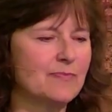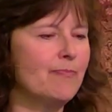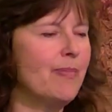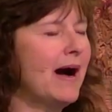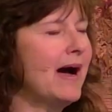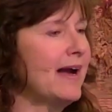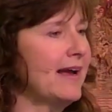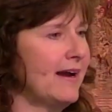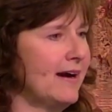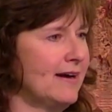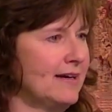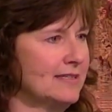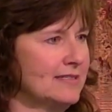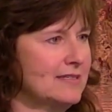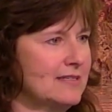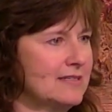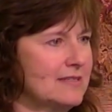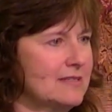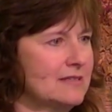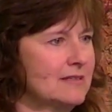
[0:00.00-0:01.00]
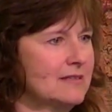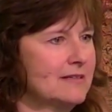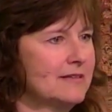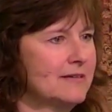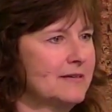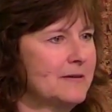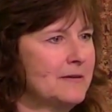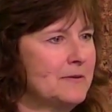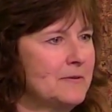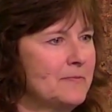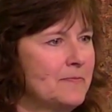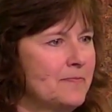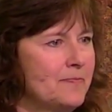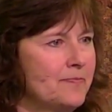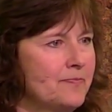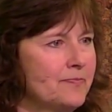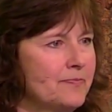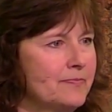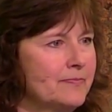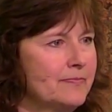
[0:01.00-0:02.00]
by us.
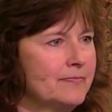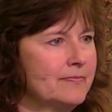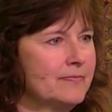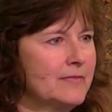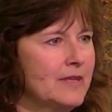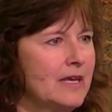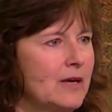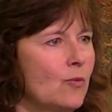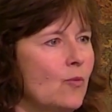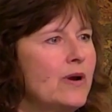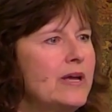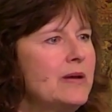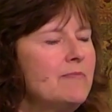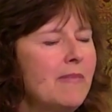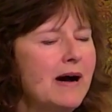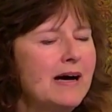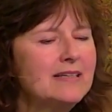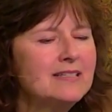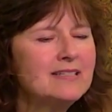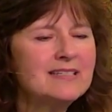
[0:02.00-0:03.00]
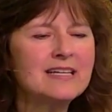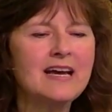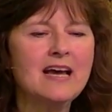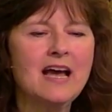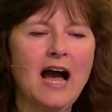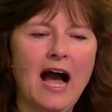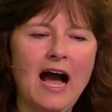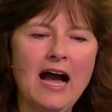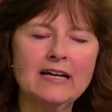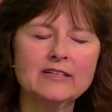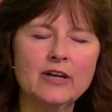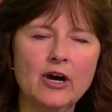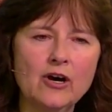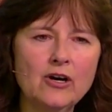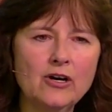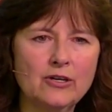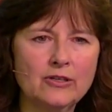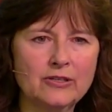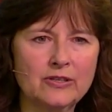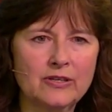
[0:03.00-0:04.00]
We must
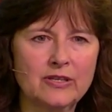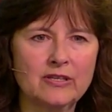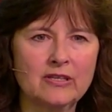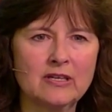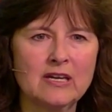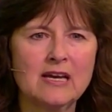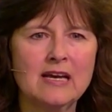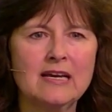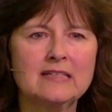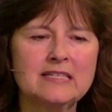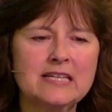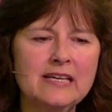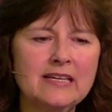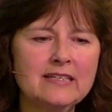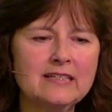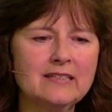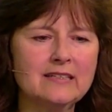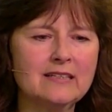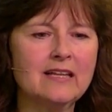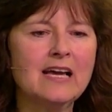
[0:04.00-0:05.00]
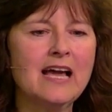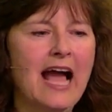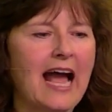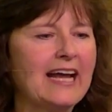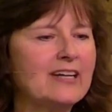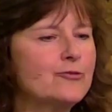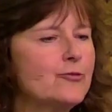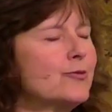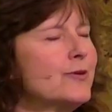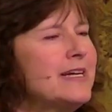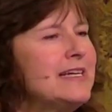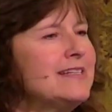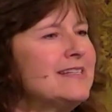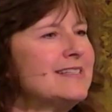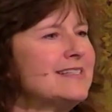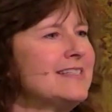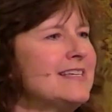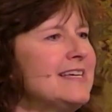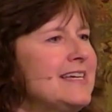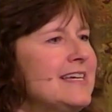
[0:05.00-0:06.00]
unearth, till, and
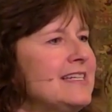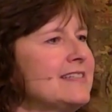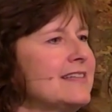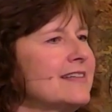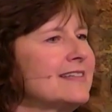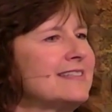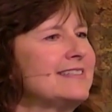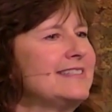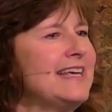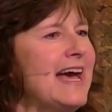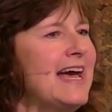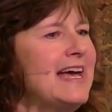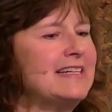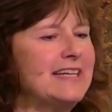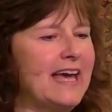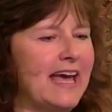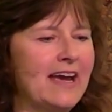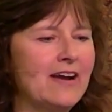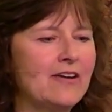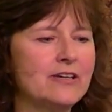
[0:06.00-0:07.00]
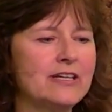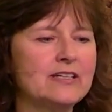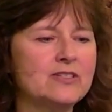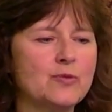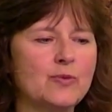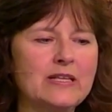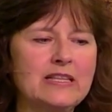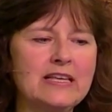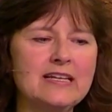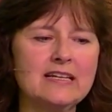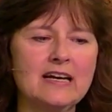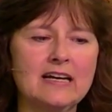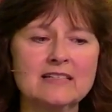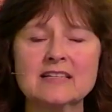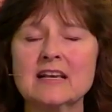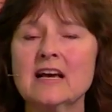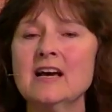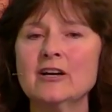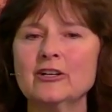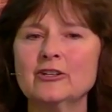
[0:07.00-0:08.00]
reseed the dead areas within us,
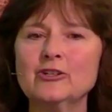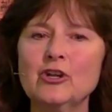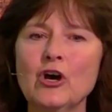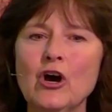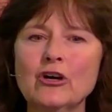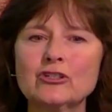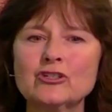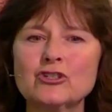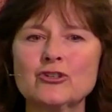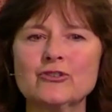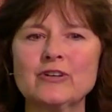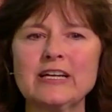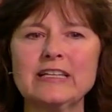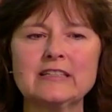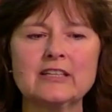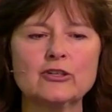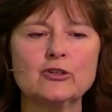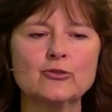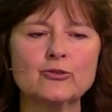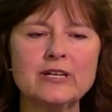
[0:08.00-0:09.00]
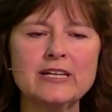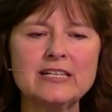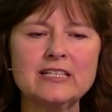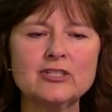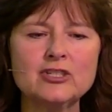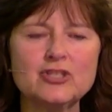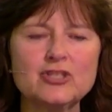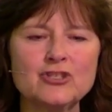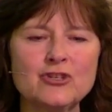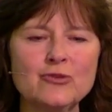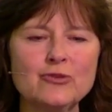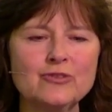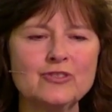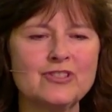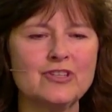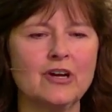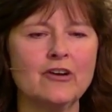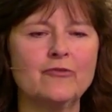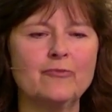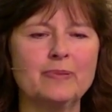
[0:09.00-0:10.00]
nurturing the green shoots
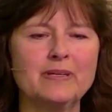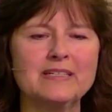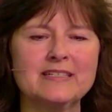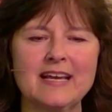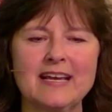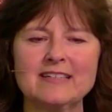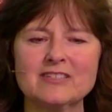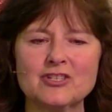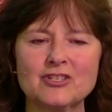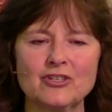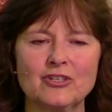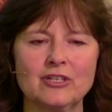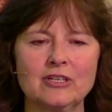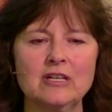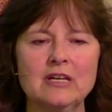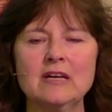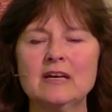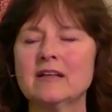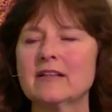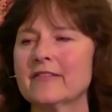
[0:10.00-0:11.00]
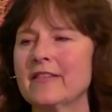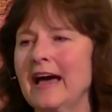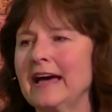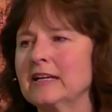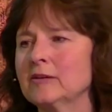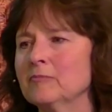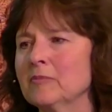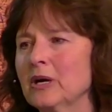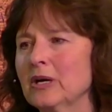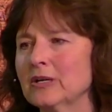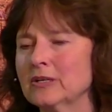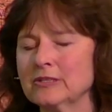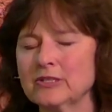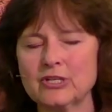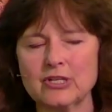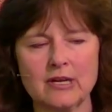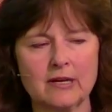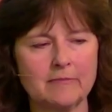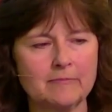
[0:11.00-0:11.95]
of potential that emerge.